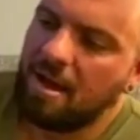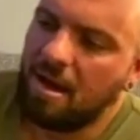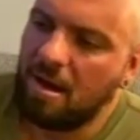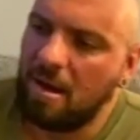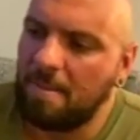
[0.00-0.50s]

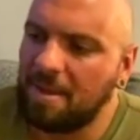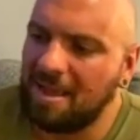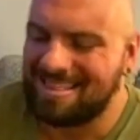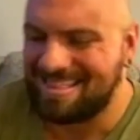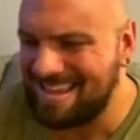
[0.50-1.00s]

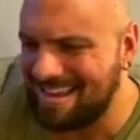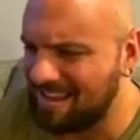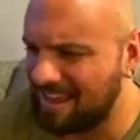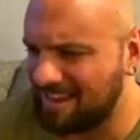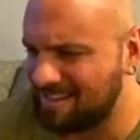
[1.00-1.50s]
And then,
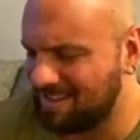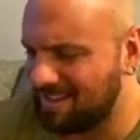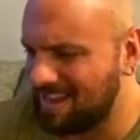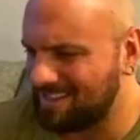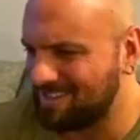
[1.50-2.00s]
like as
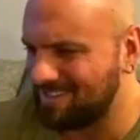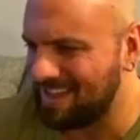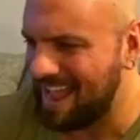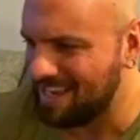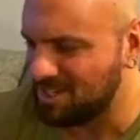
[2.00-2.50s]
a
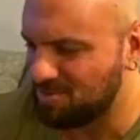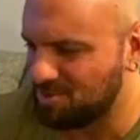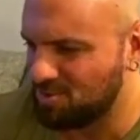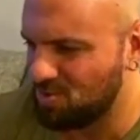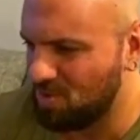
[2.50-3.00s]
last
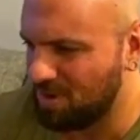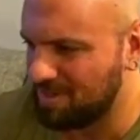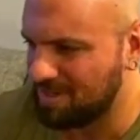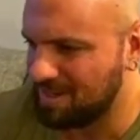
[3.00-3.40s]
resort,